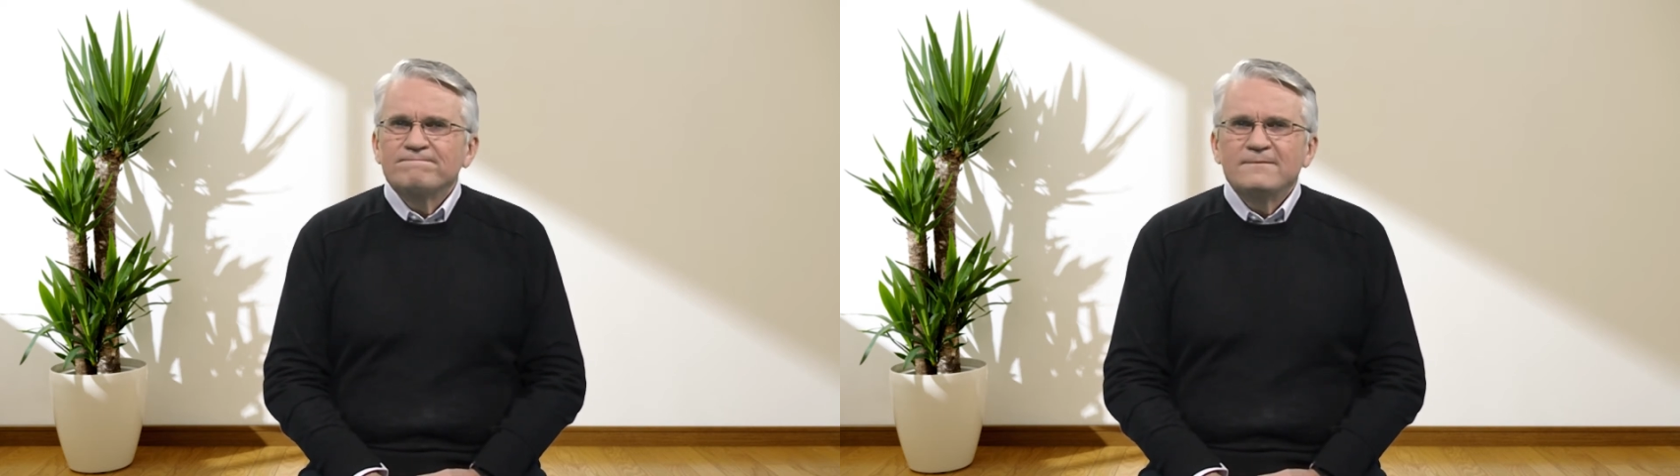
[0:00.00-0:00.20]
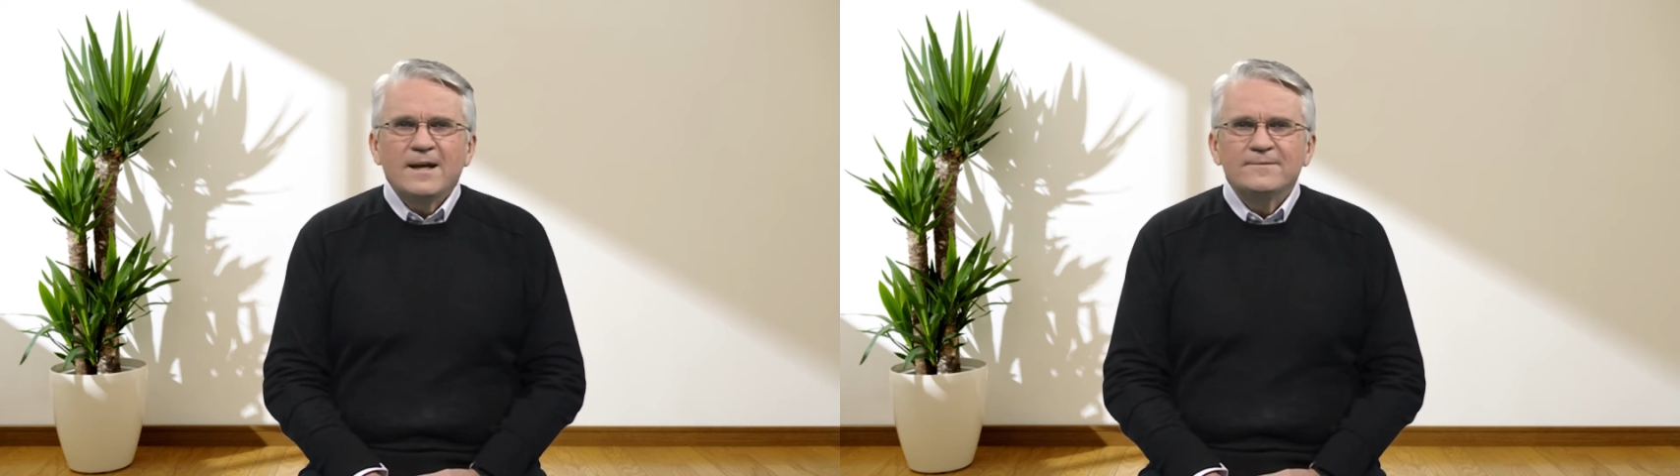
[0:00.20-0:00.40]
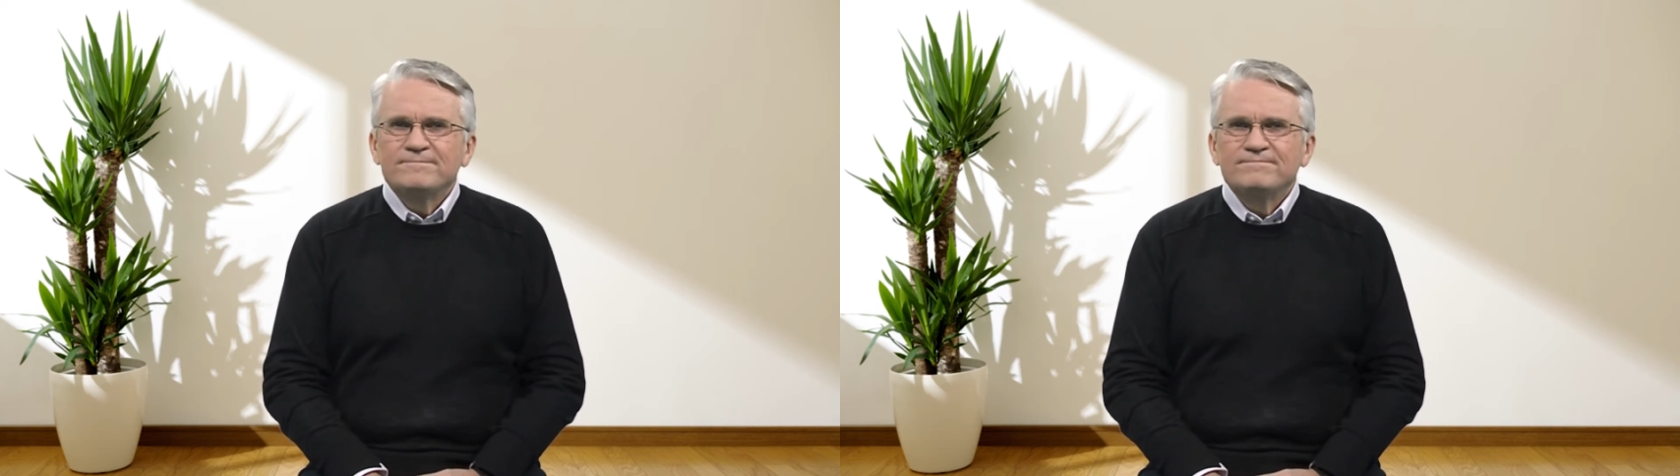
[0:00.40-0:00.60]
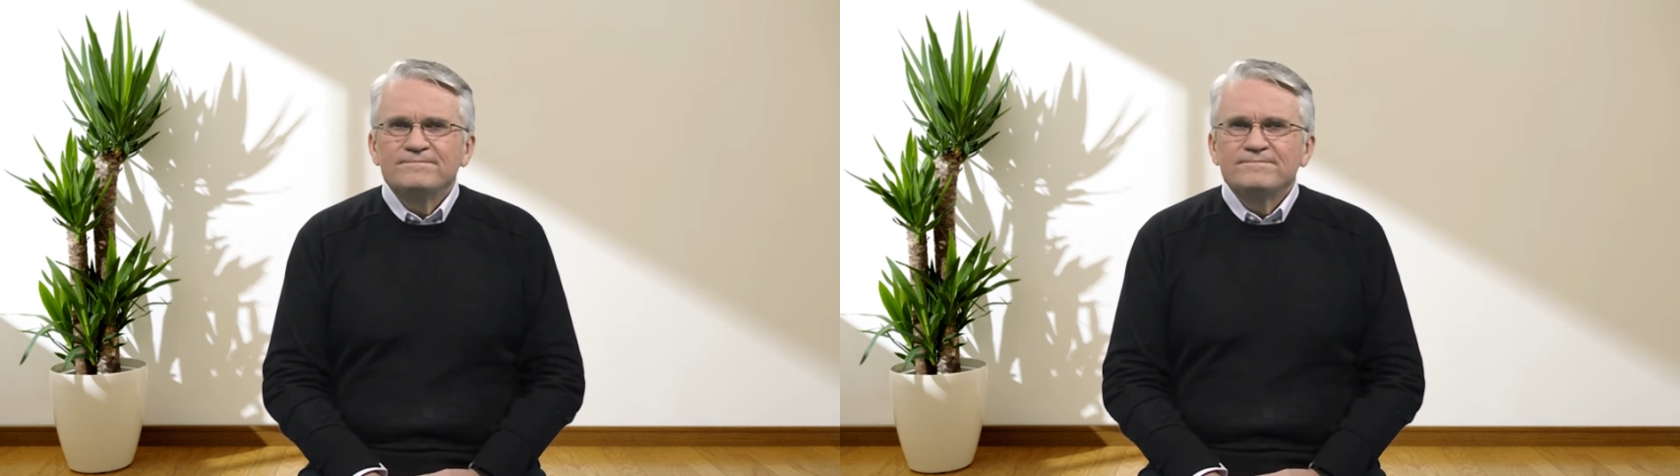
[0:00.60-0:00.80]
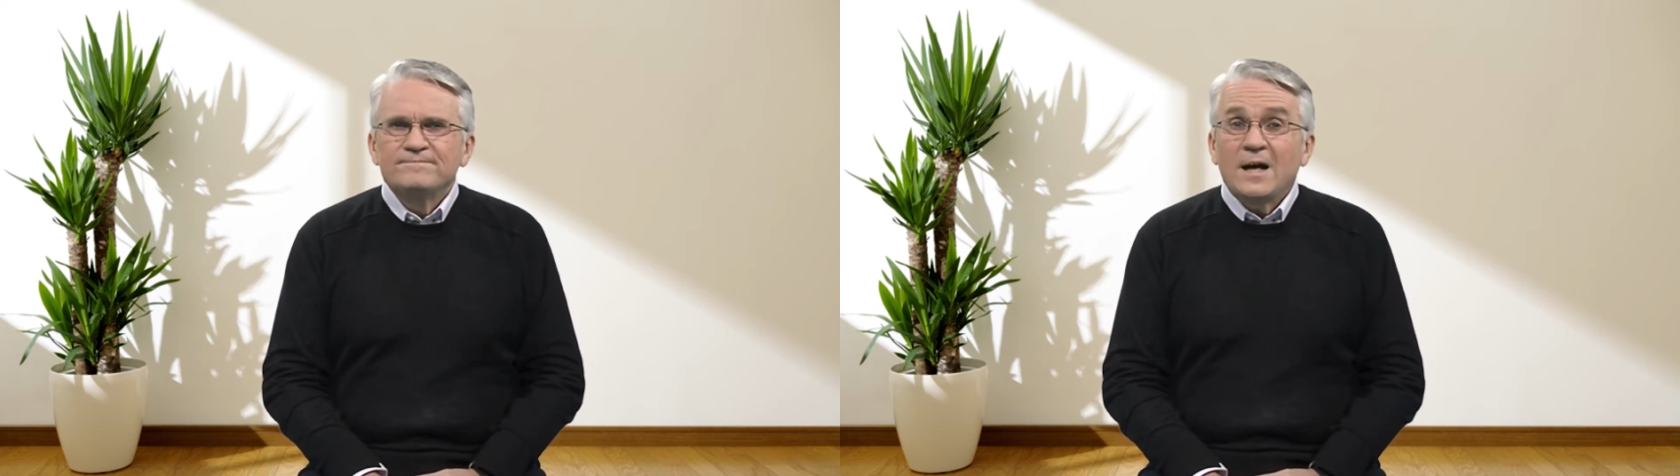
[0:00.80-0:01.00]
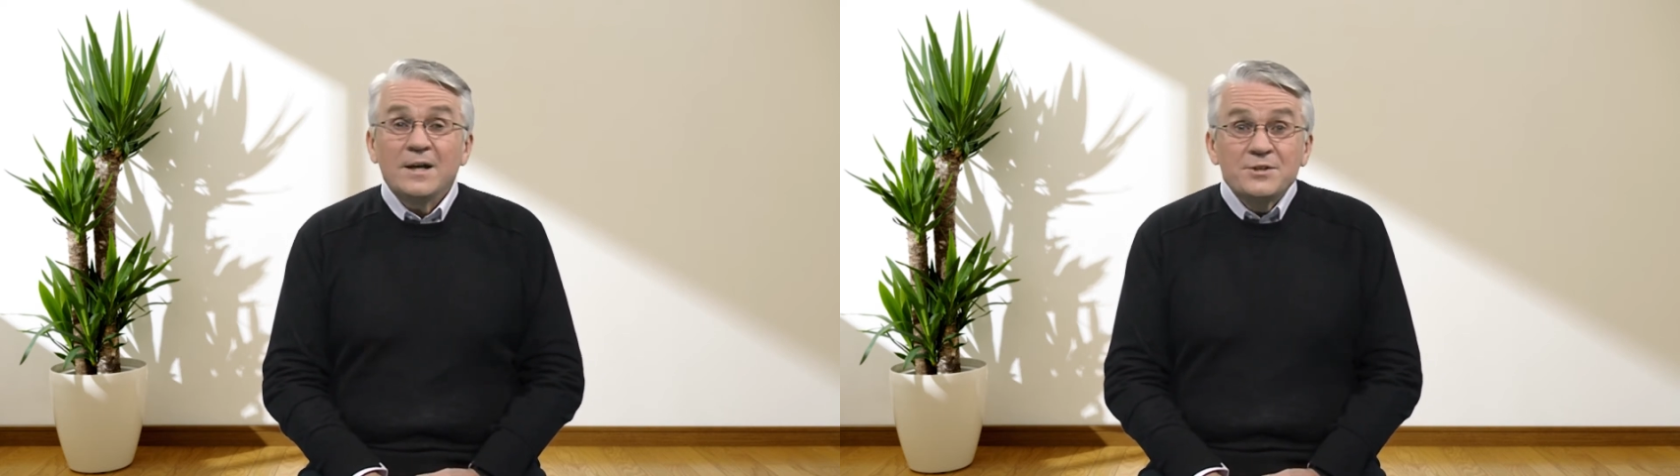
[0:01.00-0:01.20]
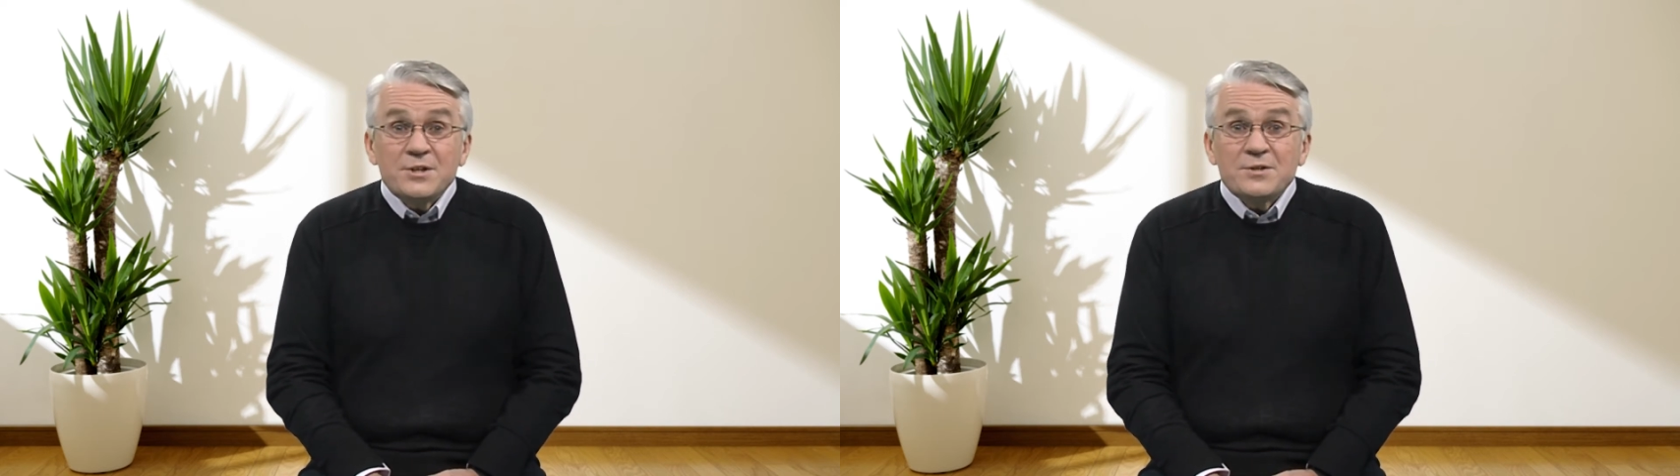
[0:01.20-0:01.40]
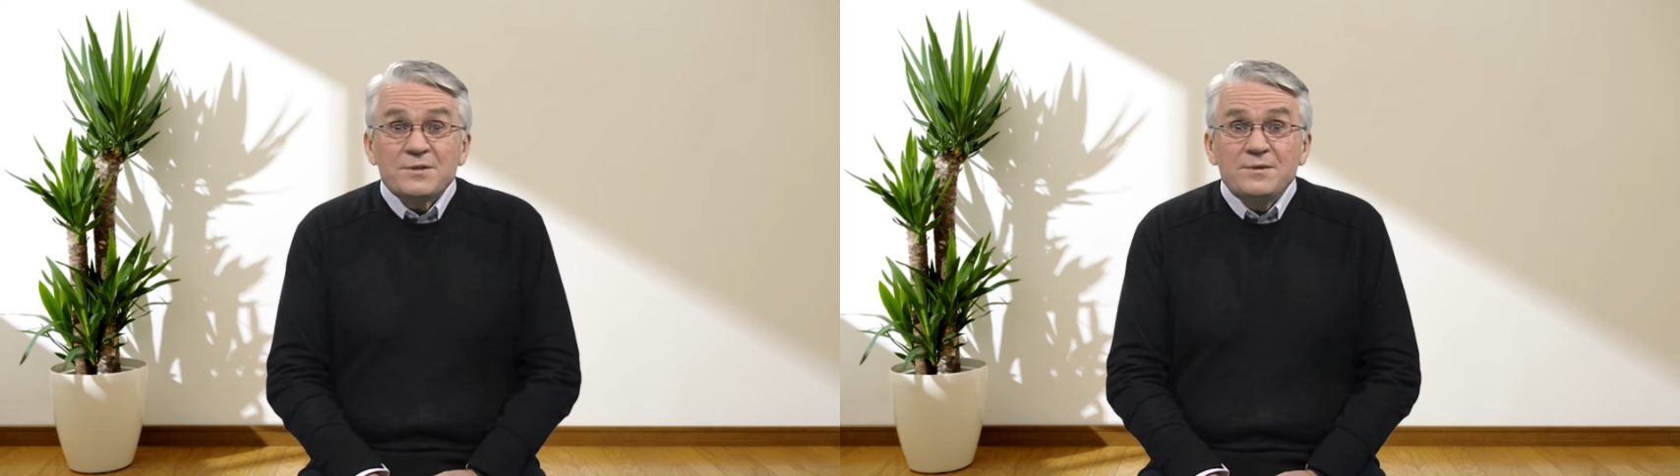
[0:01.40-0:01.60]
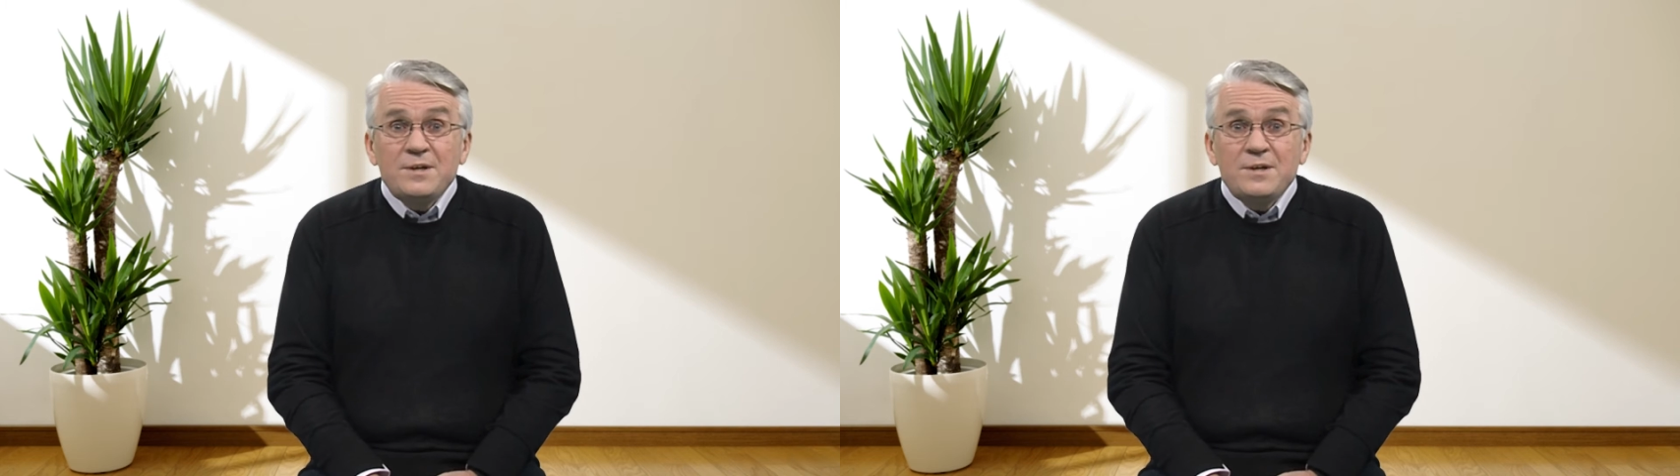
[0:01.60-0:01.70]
No, I just